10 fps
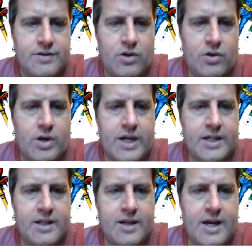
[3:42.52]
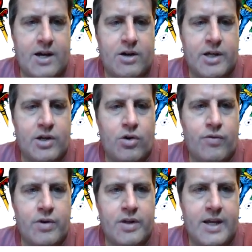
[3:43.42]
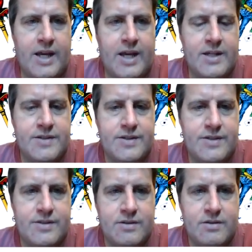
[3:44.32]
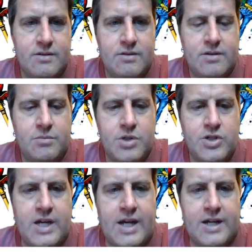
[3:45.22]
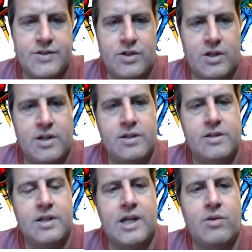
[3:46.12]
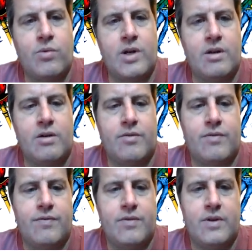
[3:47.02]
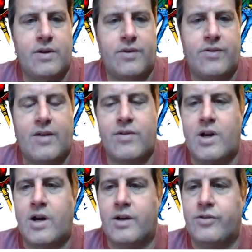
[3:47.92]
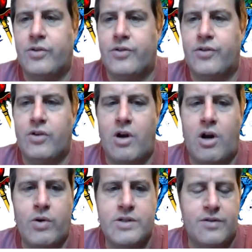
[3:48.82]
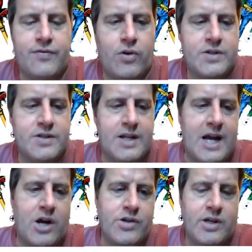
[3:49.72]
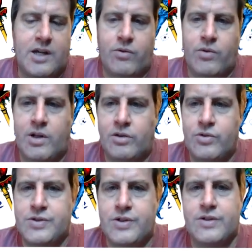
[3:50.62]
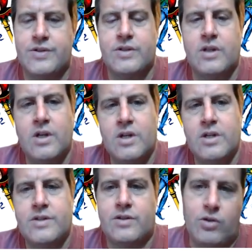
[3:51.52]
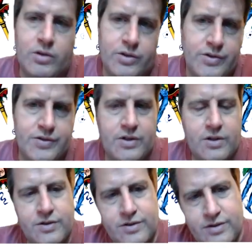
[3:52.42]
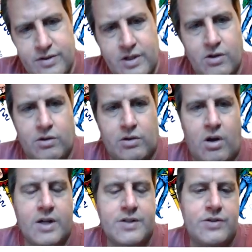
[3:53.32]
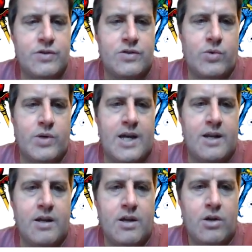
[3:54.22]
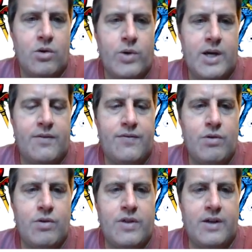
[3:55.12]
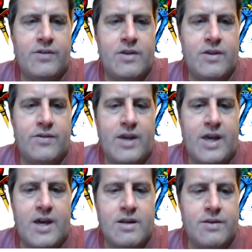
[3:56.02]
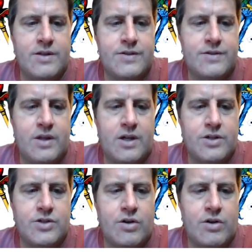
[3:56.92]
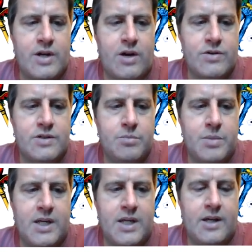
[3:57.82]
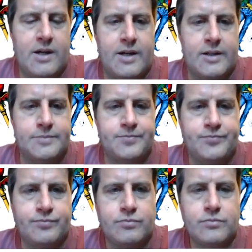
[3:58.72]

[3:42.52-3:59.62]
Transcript: So I can now get over the ace, and my jack's good to get rid of the 7 of hearts losers. So you always are focused on how you can get rid of losers, slow losers, long suit. So we had a few things in this hand, and this turned out to be, it